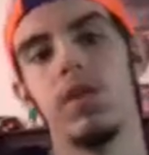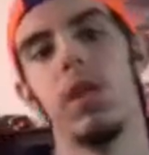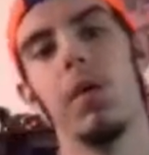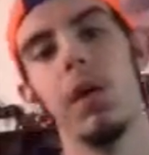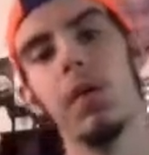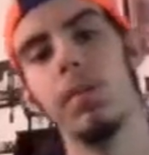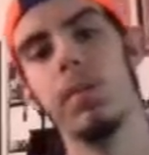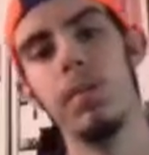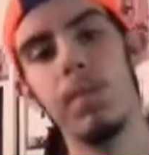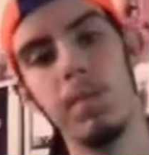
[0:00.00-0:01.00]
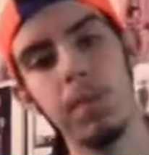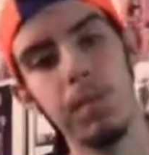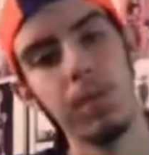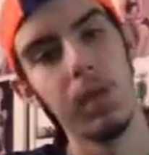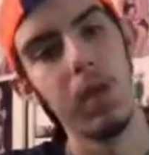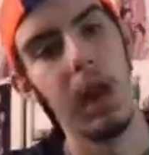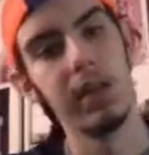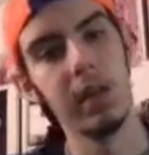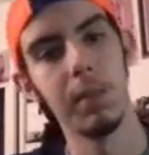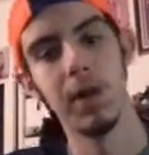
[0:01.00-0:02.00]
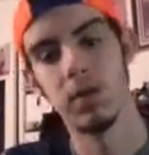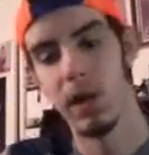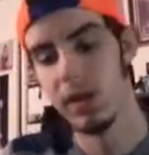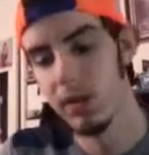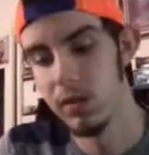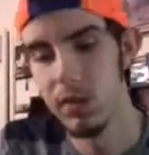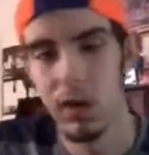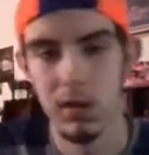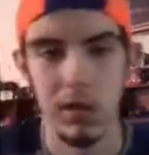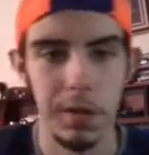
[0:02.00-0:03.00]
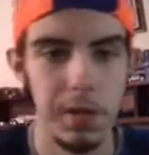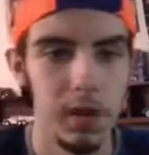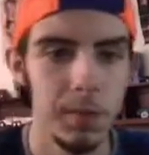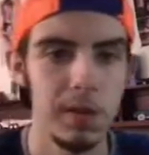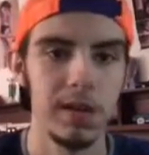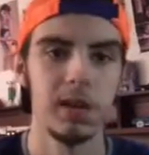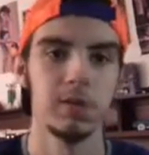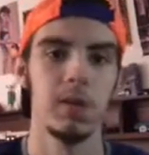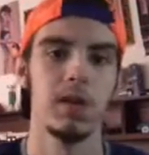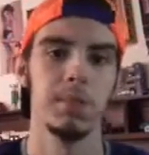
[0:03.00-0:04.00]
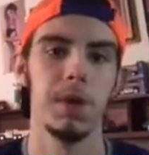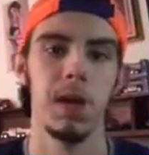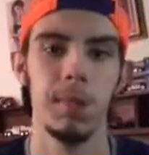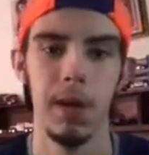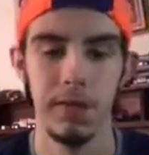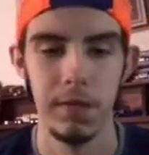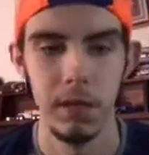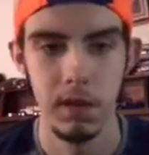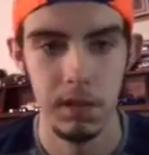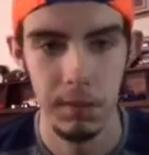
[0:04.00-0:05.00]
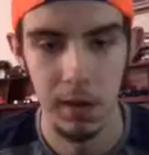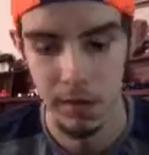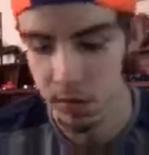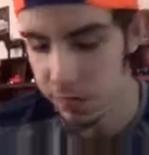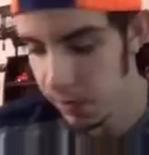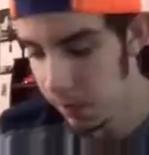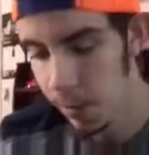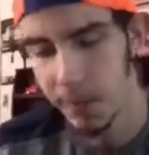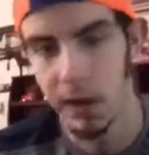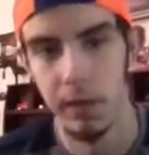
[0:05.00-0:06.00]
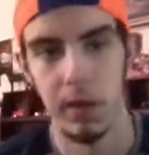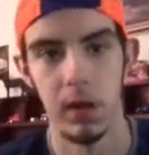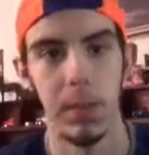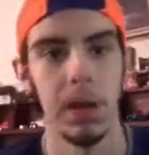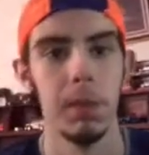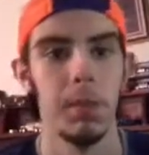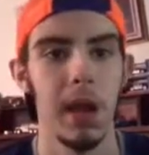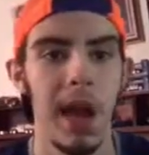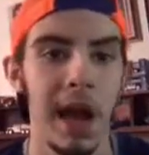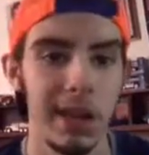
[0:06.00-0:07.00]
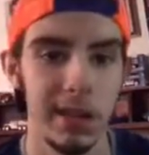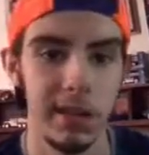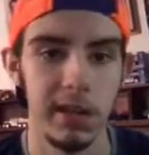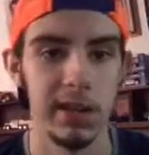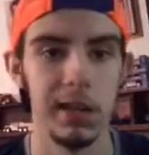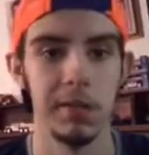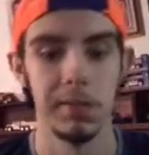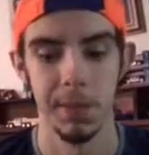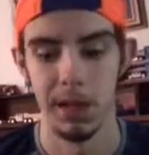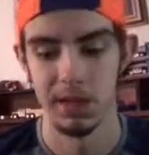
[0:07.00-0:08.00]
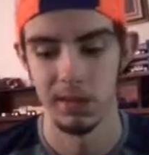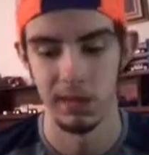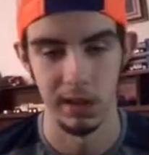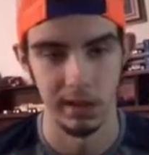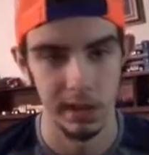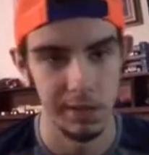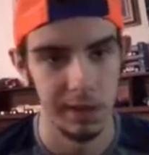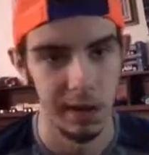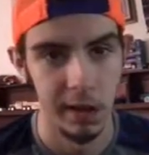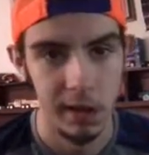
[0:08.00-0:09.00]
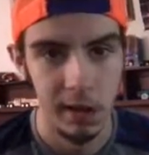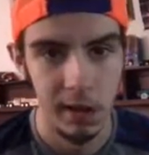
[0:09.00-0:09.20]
so, um, I think about trying Grizzly Dark Star when it comes out next month, but my first, my first video might be over recording in black, and give you guys, like, see if I,